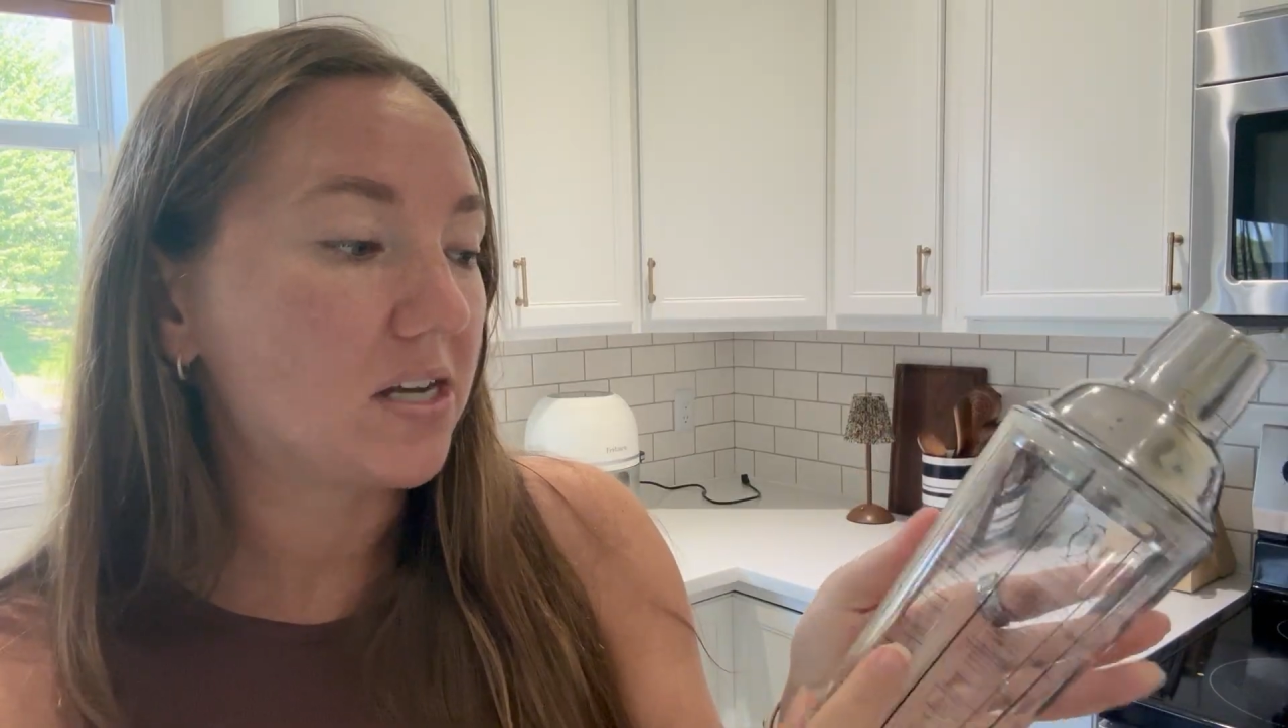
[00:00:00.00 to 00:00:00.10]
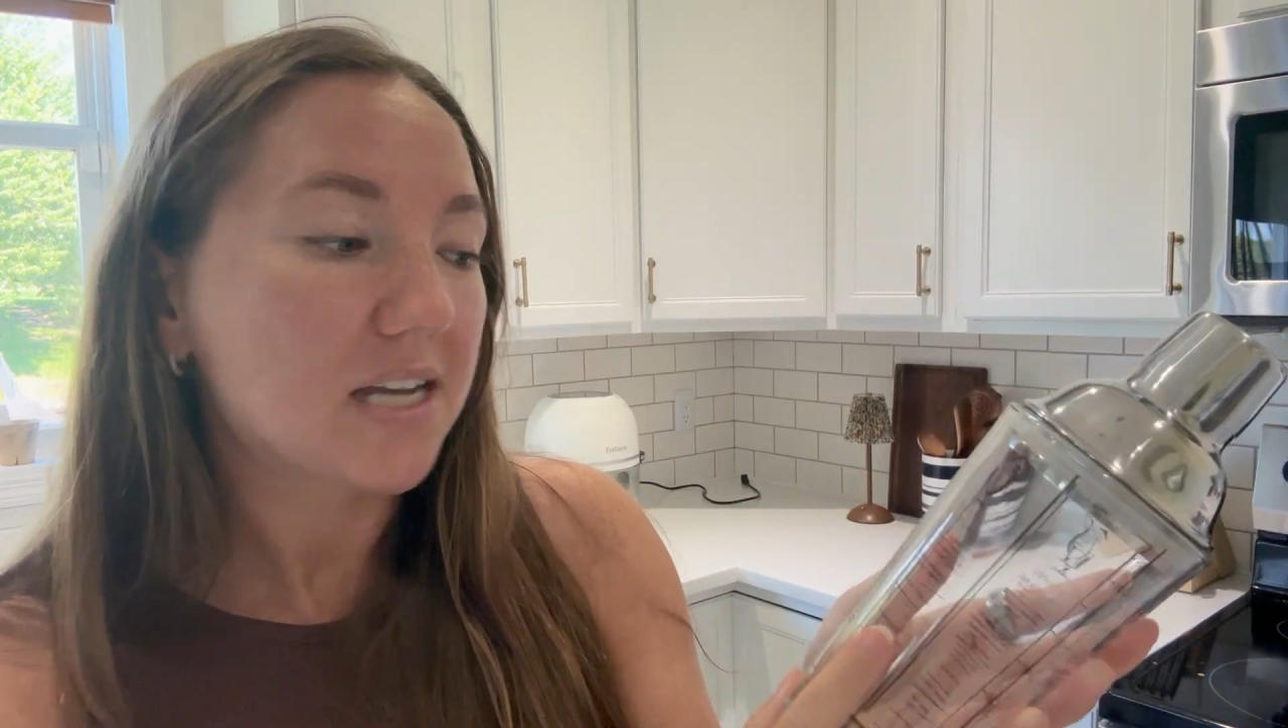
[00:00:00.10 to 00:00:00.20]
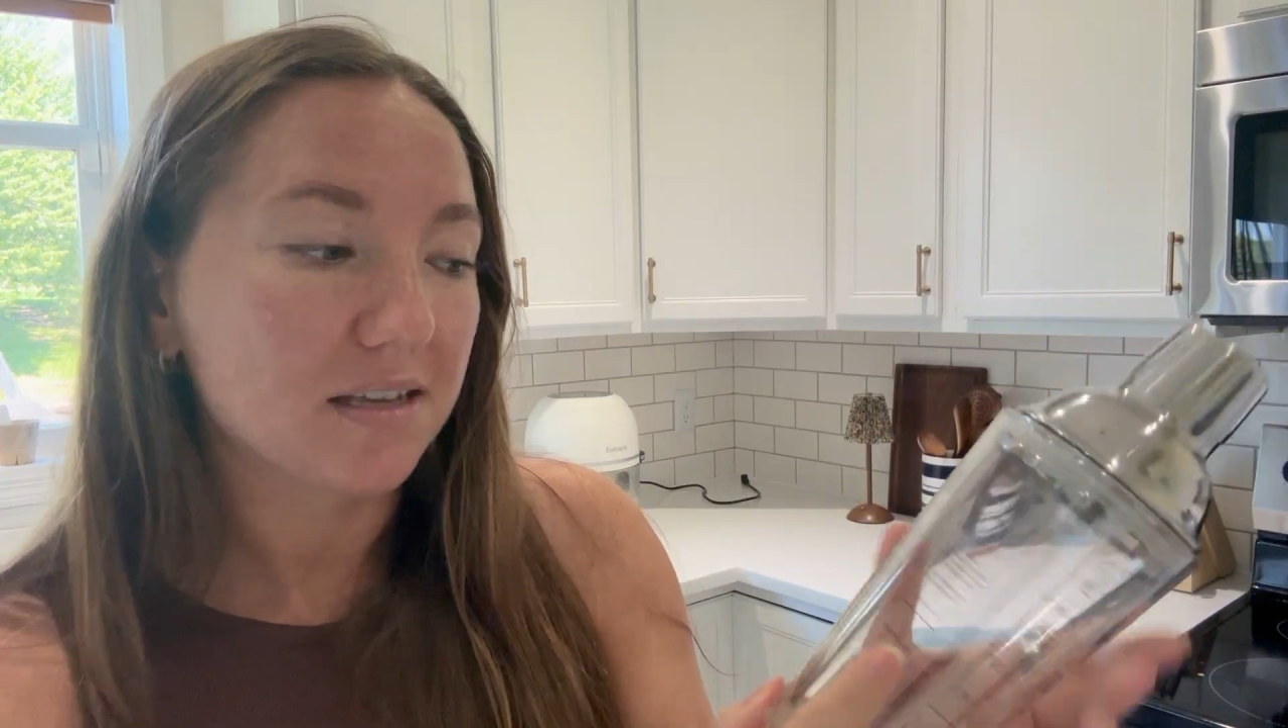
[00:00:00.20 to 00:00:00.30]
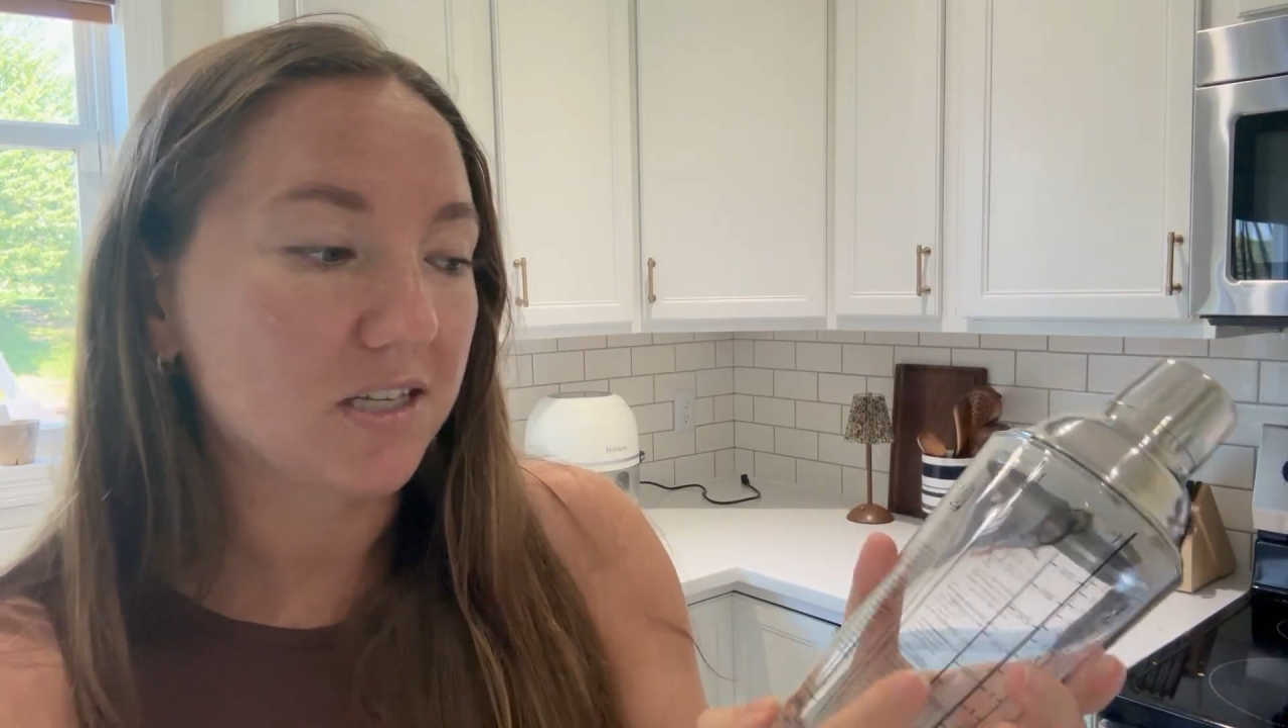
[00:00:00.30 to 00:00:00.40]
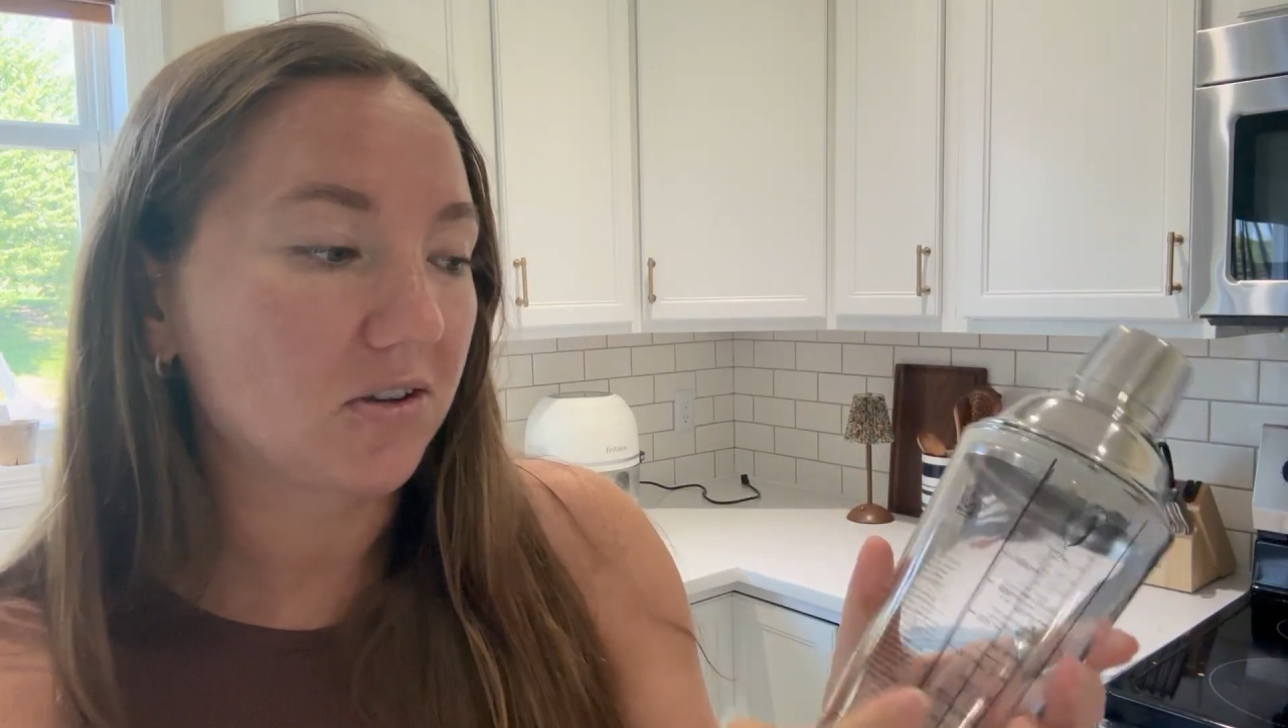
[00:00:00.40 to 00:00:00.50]
it
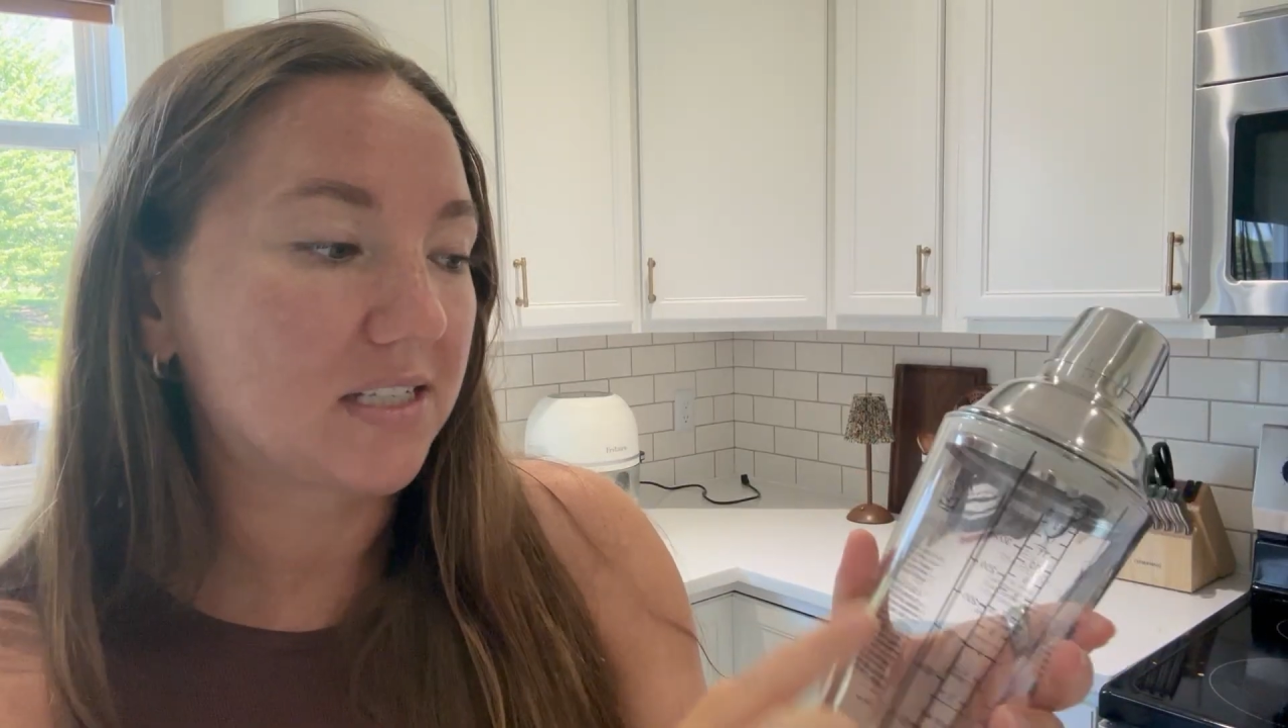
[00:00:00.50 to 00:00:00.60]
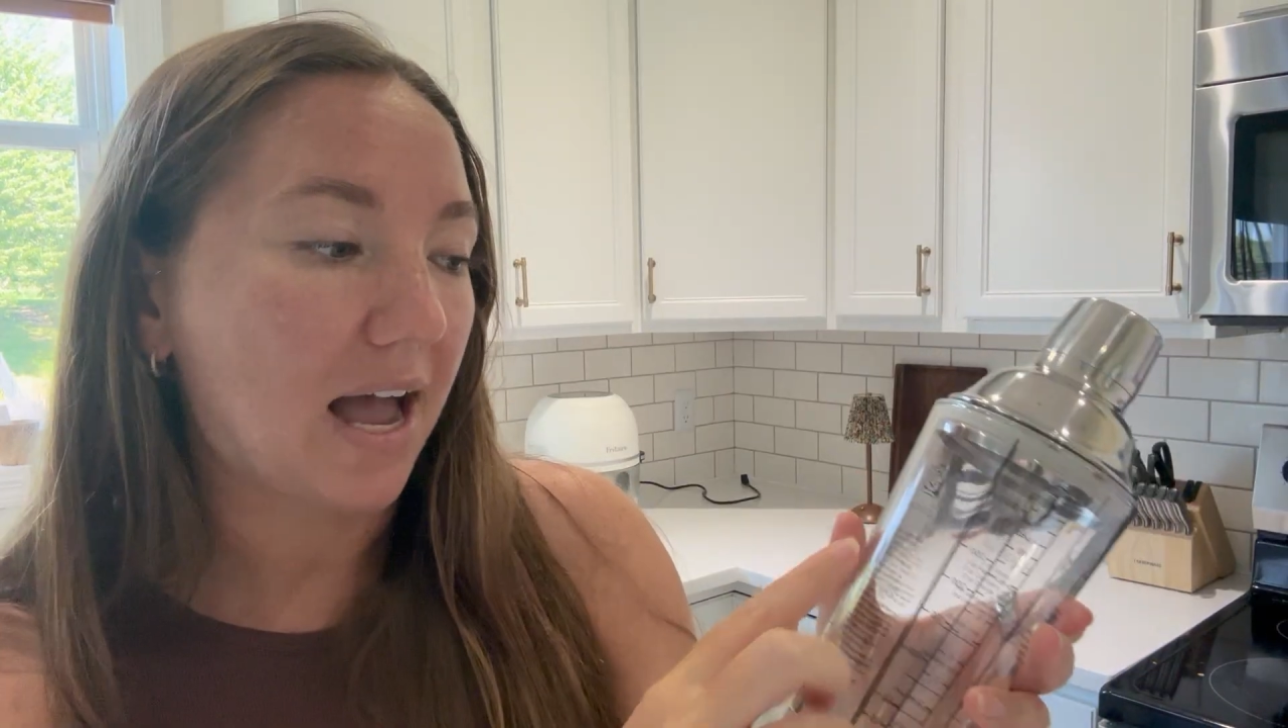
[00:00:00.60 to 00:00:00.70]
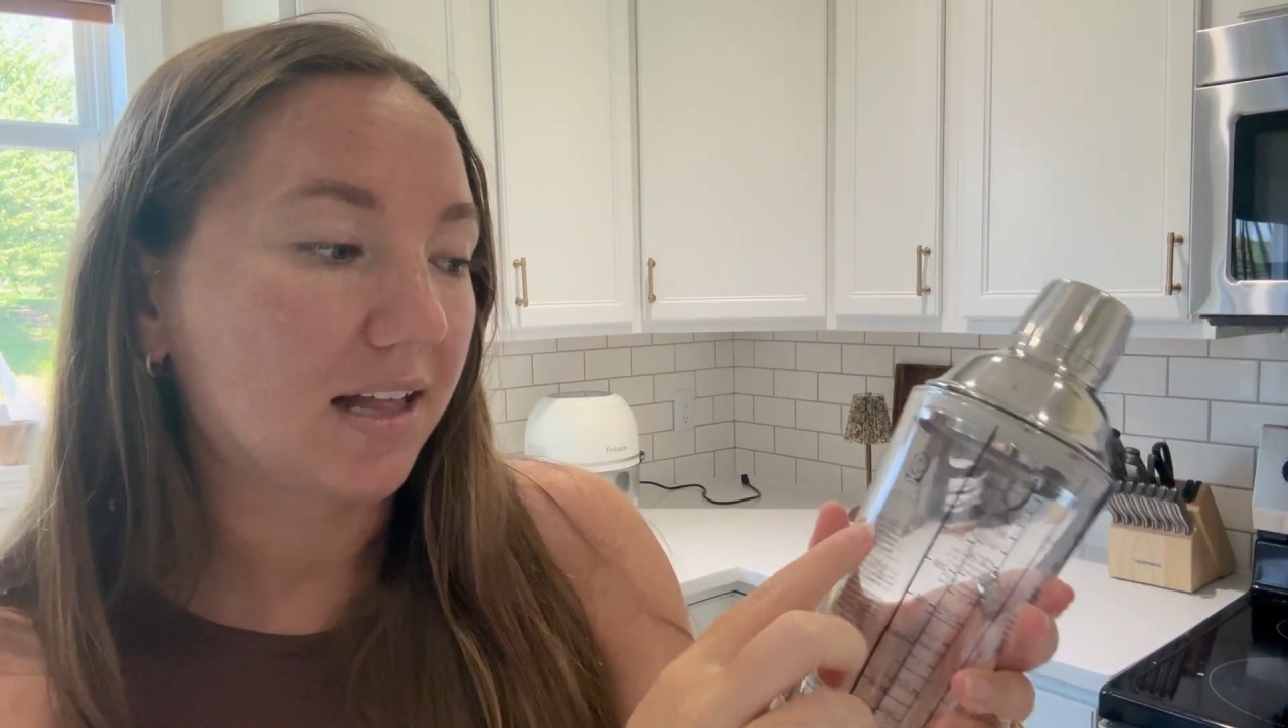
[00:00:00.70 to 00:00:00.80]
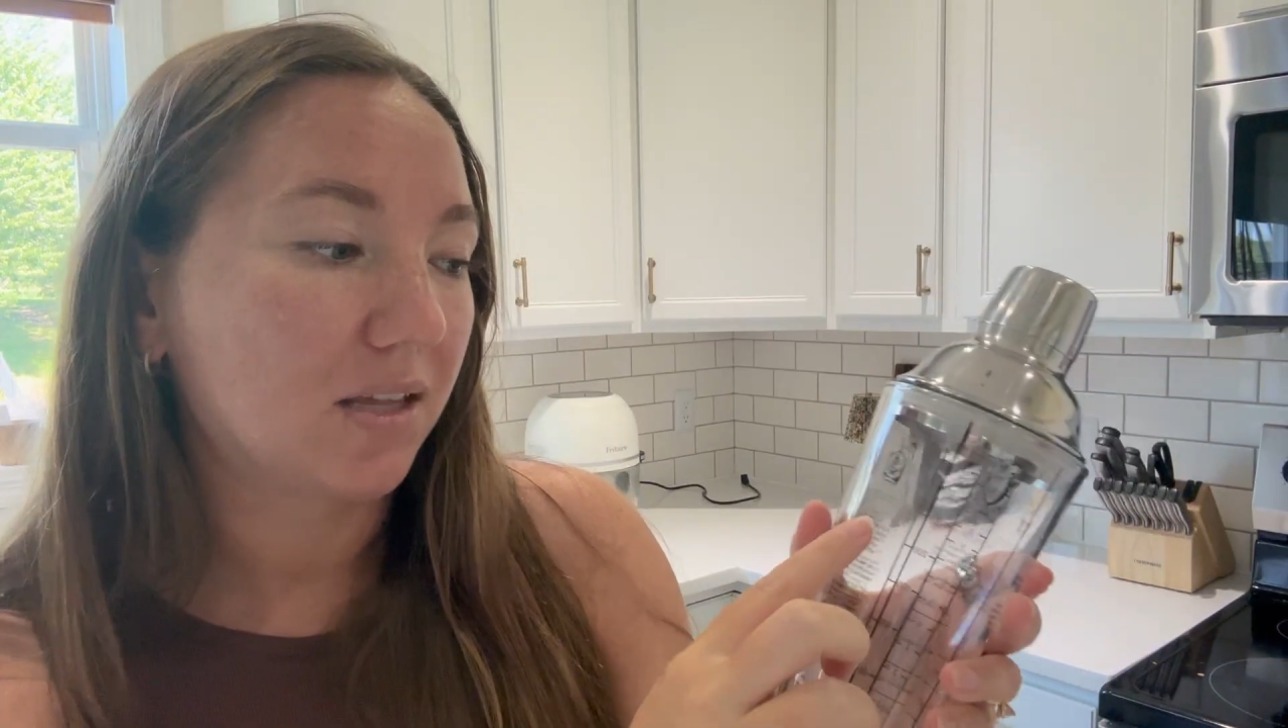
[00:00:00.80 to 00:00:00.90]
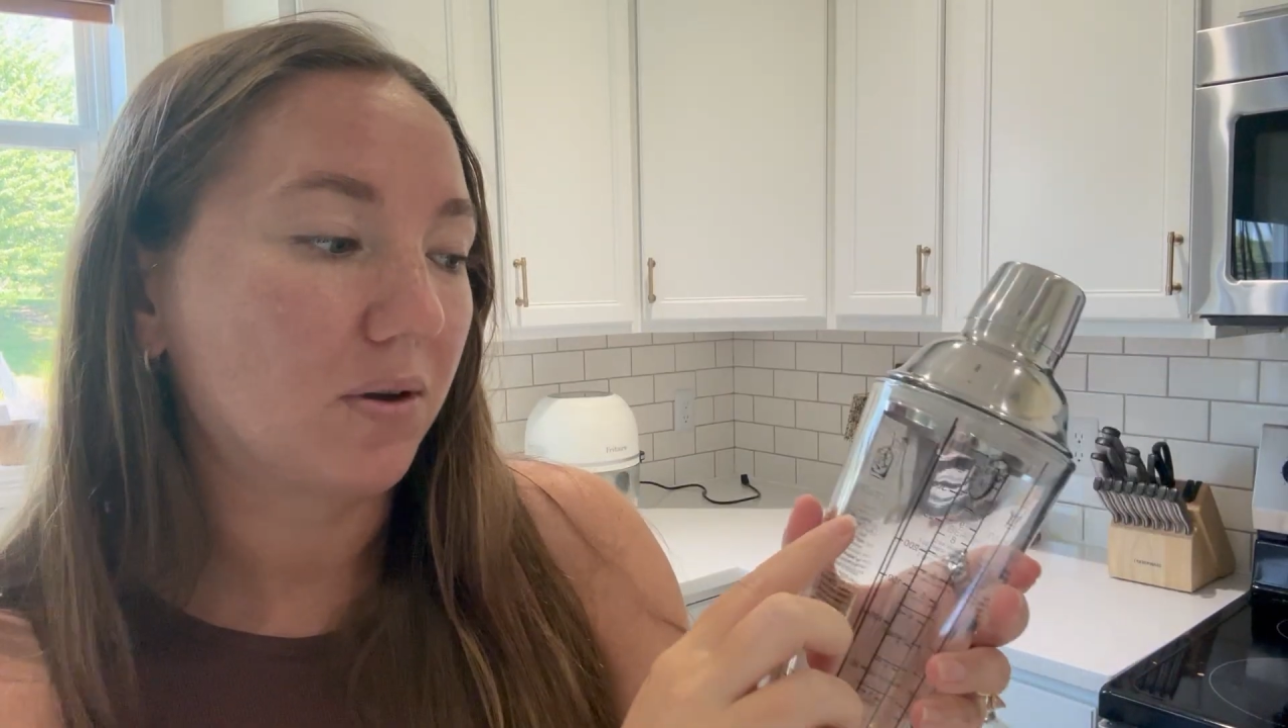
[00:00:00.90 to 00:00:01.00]
tells you exactly